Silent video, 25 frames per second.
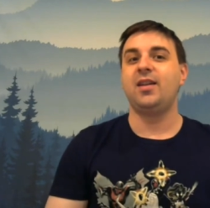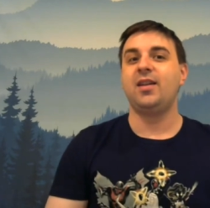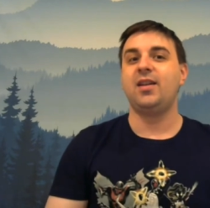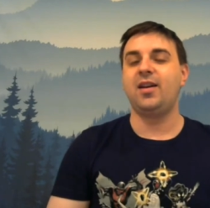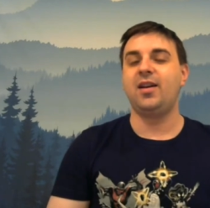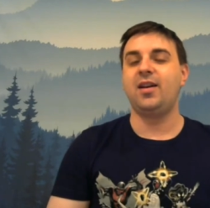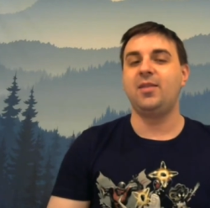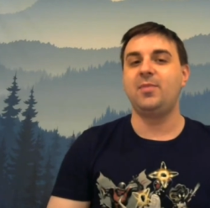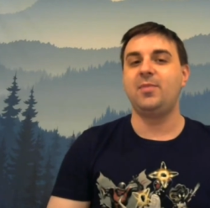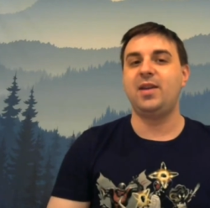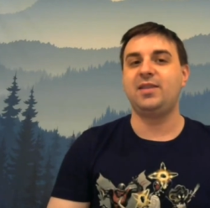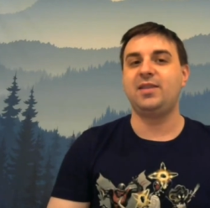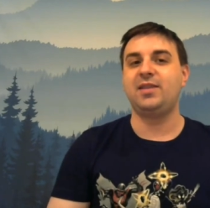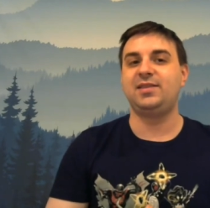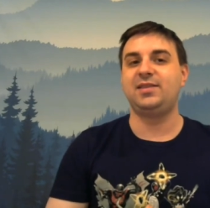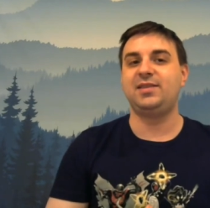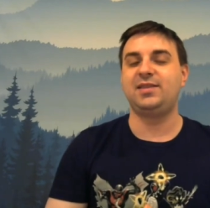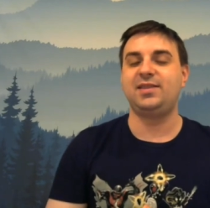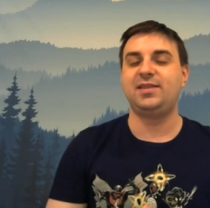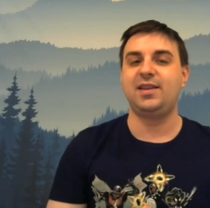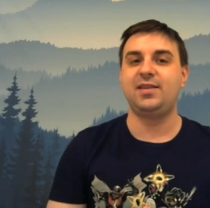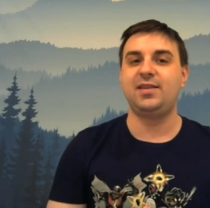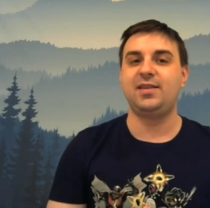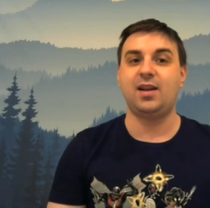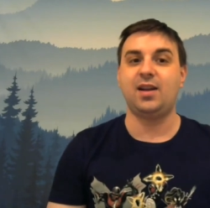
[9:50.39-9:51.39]
um, as to
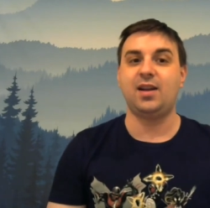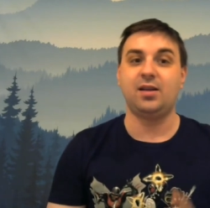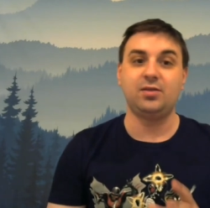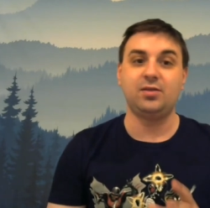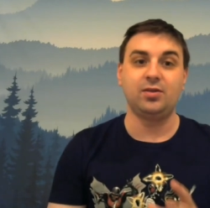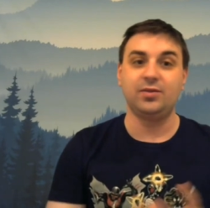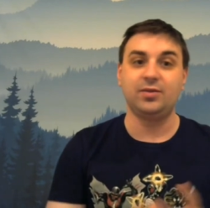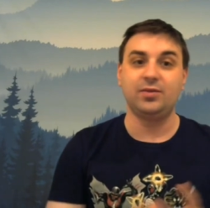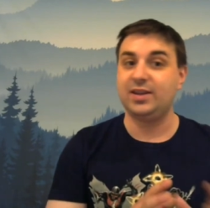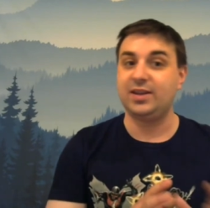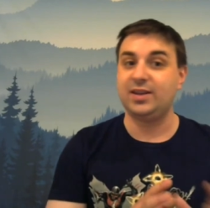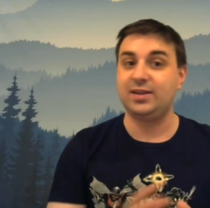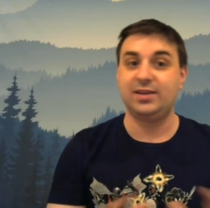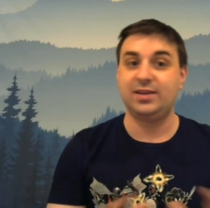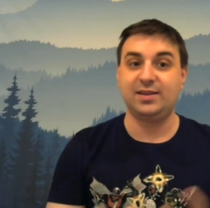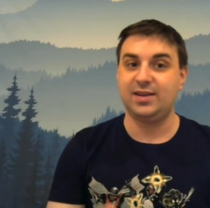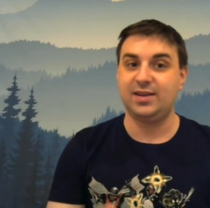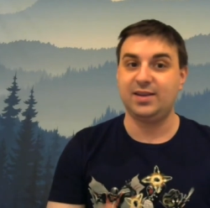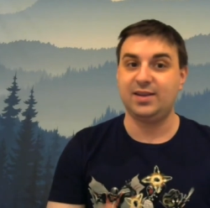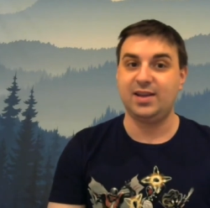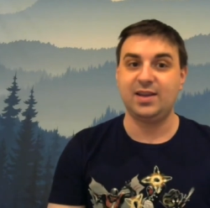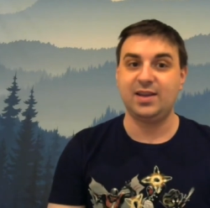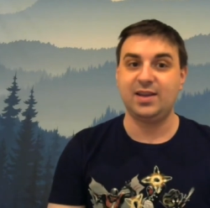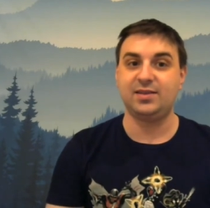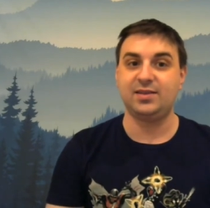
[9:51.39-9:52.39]
say that I don't think
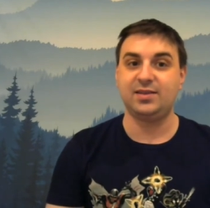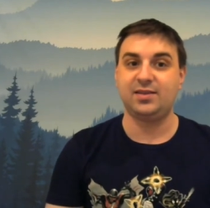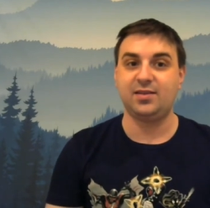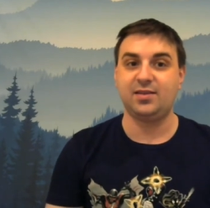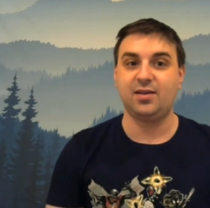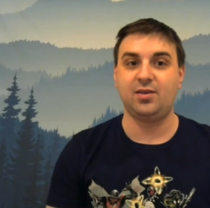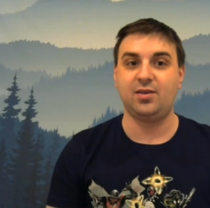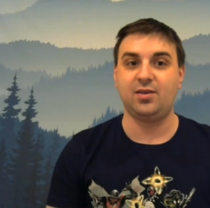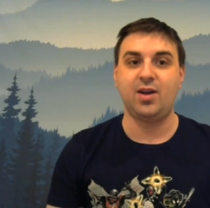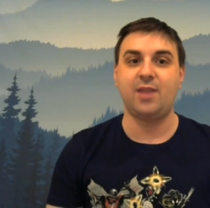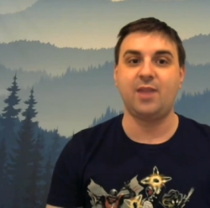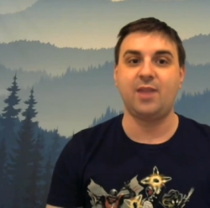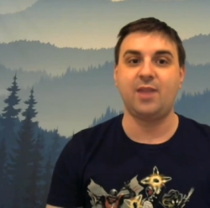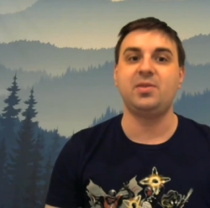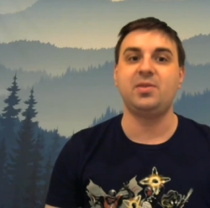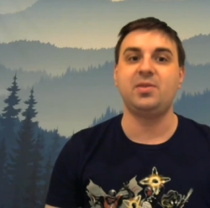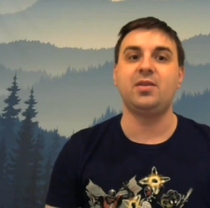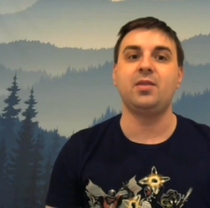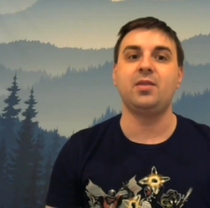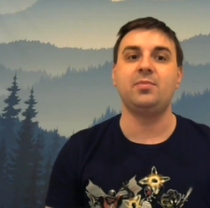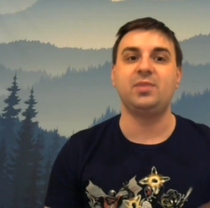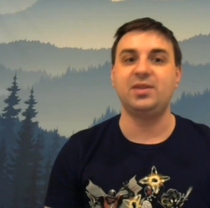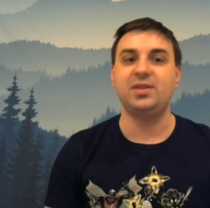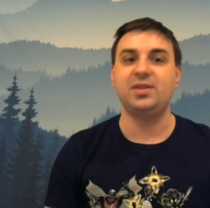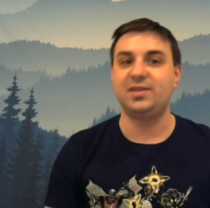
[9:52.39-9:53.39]
Disney is a crappy
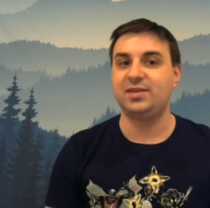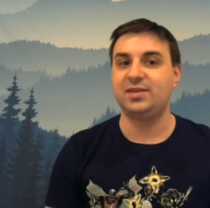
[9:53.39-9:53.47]
company.